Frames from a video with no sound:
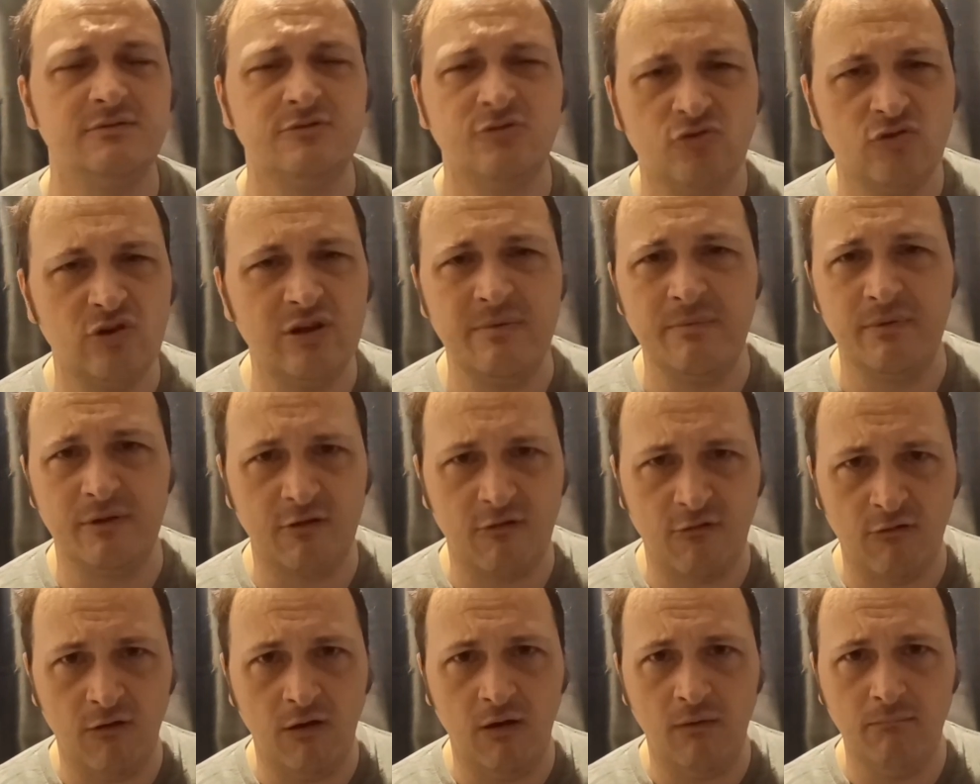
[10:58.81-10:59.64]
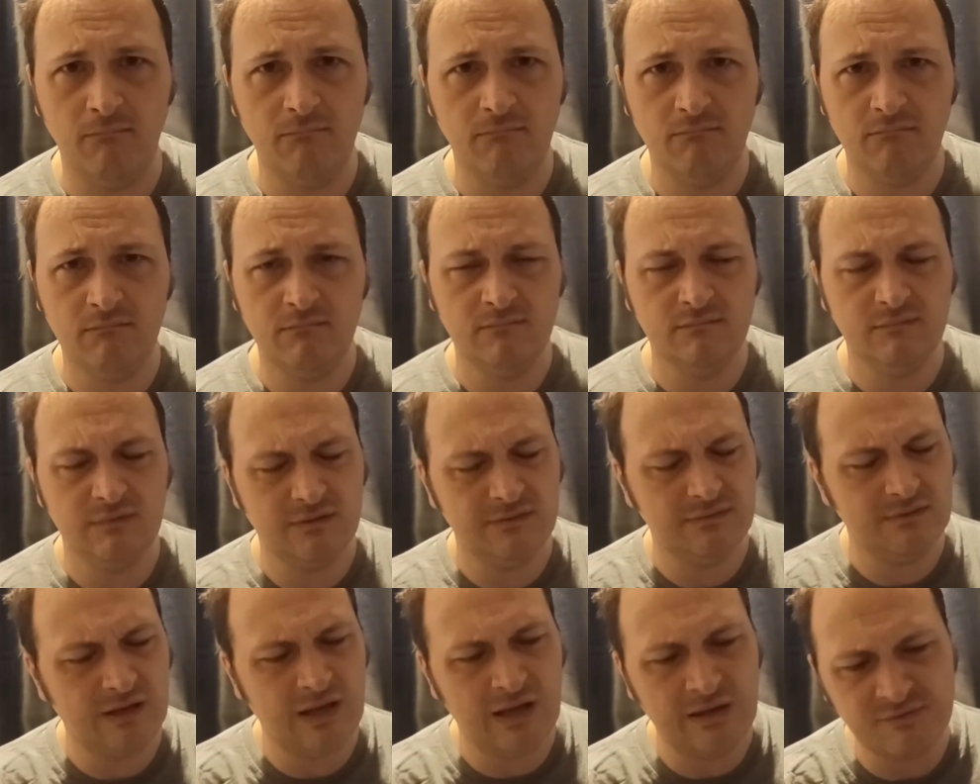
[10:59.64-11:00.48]
cream of the crop.
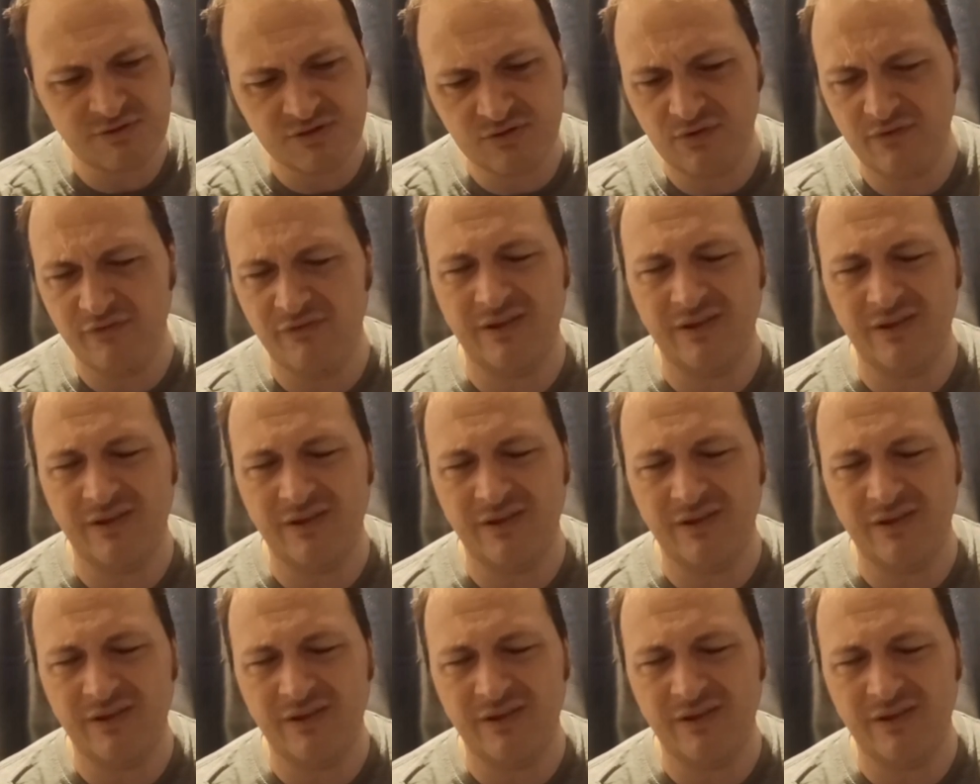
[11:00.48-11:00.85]
Absolutely